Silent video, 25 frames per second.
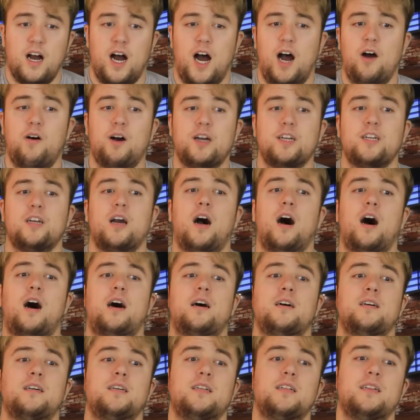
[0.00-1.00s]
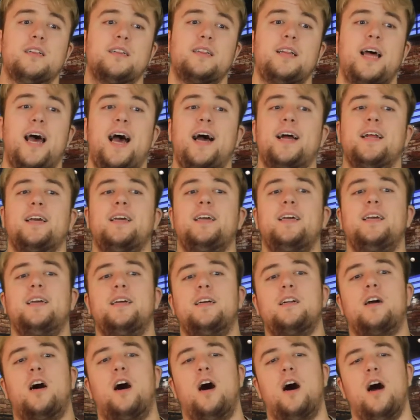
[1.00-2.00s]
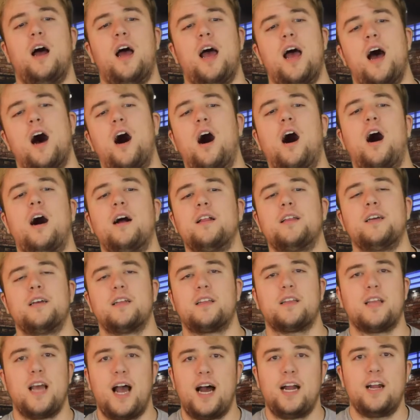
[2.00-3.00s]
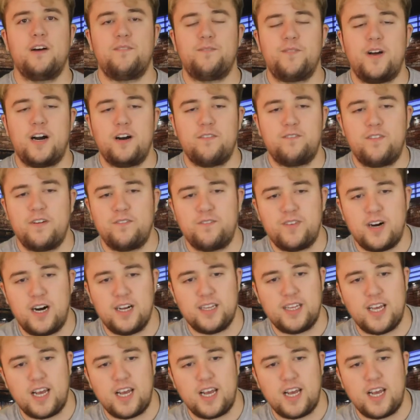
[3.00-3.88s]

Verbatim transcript: Alright y'all, that is all the NFL football